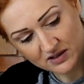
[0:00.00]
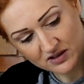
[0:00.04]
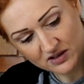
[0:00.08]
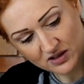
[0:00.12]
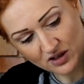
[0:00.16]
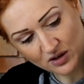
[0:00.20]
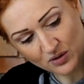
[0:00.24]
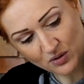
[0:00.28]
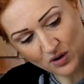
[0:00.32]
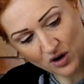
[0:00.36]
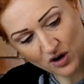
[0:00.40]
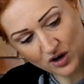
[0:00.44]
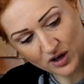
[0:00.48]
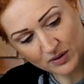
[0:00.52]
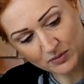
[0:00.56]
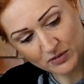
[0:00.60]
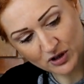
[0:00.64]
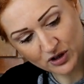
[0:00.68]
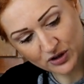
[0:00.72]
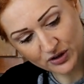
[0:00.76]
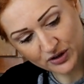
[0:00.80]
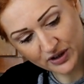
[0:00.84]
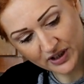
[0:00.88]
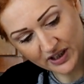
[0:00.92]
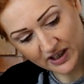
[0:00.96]
So I'm
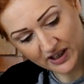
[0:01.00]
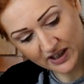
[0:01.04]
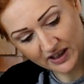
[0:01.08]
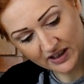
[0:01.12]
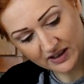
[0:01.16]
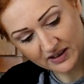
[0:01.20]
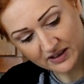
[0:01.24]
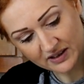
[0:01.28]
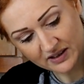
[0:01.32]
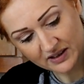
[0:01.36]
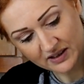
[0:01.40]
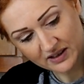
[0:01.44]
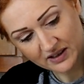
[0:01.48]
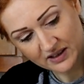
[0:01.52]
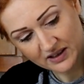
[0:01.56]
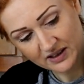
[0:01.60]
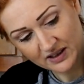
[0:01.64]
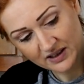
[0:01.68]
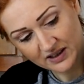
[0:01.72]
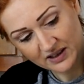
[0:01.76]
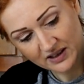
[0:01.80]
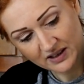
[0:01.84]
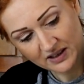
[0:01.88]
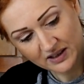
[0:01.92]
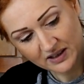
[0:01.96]
looking
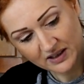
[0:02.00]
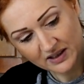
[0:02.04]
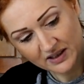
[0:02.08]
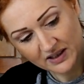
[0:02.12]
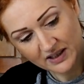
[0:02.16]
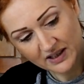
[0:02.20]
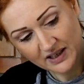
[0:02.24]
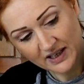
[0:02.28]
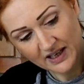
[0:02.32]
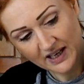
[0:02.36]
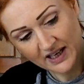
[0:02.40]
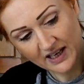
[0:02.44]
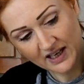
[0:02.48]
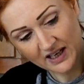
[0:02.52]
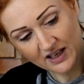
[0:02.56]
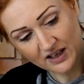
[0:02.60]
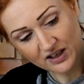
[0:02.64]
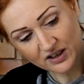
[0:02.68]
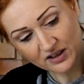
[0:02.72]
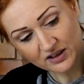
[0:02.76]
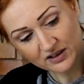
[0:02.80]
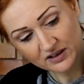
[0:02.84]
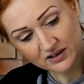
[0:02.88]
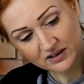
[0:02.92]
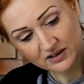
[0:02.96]

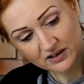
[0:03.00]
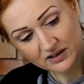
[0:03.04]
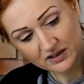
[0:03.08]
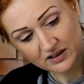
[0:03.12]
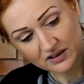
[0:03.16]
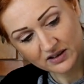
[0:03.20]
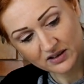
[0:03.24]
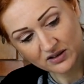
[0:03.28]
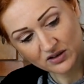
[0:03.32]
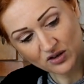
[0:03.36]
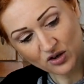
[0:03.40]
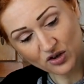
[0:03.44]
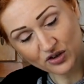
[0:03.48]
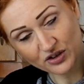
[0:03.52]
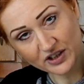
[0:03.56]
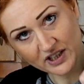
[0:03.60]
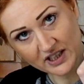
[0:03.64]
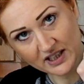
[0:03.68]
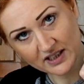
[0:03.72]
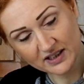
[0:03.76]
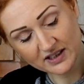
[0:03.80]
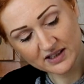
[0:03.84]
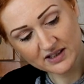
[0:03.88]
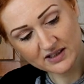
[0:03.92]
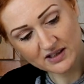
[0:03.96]
here on
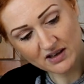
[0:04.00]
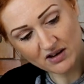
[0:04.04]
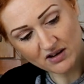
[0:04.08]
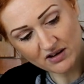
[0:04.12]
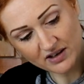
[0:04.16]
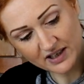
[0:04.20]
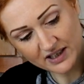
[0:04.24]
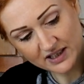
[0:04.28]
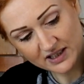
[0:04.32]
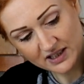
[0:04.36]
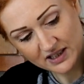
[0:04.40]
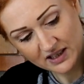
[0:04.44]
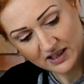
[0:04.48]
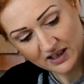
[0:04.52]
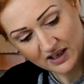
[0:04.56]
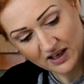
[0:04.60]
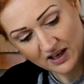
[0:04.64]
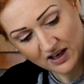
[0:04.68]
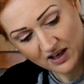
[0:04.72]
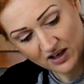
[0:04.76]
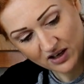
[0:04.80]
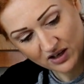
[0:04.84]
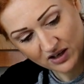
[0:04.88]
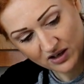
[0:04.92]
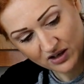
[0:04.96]
the inside,
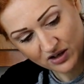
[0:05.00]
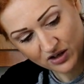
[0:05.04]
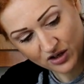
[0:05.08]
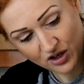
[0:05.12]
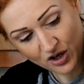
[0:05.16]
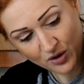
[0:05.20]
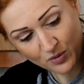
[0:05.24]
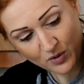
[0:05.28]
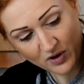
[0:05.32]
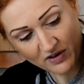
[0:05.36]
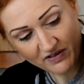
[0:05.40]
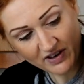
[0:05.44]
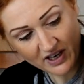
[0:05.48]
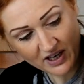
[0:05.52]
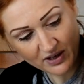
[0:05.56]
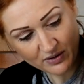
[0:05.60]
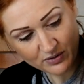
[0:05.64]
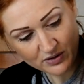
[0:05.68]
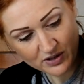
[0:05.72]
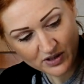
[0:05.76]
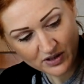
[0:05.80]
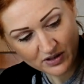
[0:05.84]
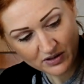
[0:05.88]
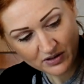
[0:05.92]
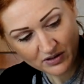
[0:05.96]
nowhere
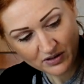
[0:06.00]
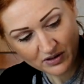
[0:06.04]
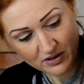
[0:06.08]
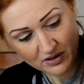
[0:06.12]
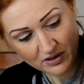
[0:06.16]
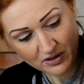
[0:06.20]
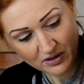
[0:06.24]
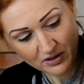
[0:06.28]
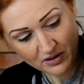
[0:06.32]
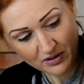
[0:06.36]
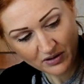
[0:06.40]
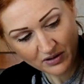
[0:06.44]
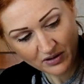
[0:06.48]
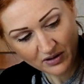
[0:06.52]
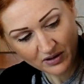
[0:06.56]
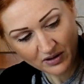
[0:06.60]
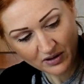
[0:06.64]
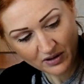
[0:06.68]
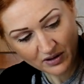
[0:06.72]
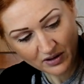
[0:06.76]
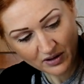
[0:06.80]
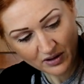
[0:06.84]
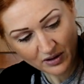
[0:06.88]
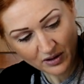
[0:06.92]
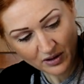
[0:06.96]
else.
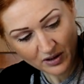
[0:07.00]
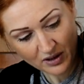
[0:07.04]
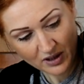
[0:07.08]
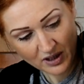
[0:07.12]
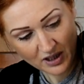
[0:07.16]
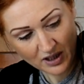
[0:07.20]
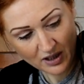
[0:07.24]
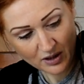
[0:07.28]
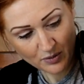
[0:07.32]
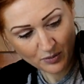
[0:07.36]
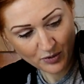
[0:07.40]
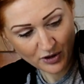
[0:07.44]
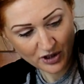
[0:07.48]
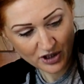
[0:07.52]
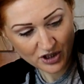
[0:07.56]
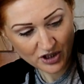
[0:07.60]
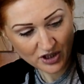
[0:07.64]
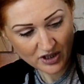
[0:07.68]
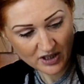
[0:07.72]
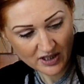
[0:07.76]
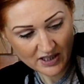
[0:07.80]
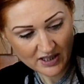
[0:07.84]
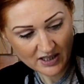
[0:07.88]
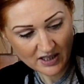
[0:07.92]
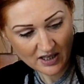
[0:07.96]
Keep the pressure
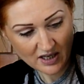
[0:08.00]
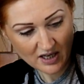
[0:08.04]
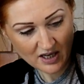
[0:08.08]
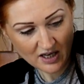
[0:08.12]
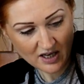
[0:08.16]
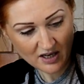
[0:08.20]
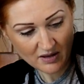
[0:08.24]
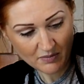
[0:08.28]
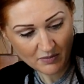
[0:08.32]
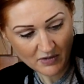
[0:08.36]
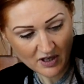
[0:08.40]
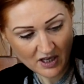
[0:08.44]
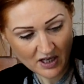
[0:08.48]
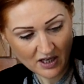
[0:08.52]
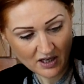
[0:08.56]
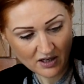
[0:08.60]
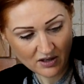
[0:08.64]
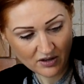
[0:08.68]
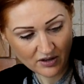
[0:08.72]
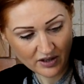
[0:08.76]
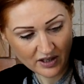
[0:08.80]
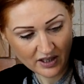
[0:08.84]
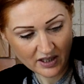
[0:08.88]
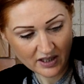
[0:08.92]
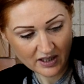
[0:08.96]
the same, keep
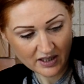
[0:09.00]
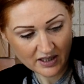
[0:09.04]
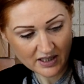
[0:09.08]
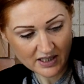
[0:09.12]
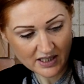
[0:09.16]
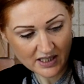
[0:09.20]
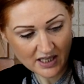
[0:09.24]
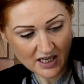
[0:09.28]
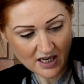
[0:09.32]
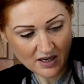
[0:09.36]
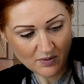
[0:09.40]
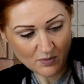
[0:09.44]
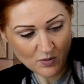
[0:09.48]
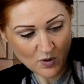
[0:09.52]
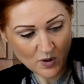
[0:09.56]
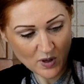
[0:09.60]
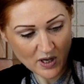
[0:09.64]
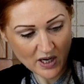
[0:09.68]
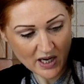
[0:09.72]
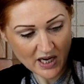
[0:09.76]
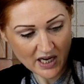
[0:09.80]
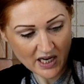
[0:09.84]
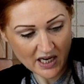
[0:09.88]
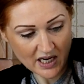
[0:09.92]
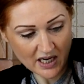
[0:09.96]
looking in the same
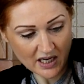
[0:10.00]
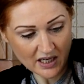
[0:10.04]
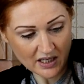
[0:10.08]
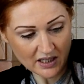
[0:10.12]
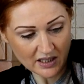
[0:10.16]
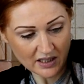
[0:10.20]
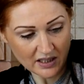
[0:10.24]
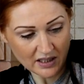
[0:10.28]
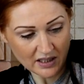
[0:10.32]
way.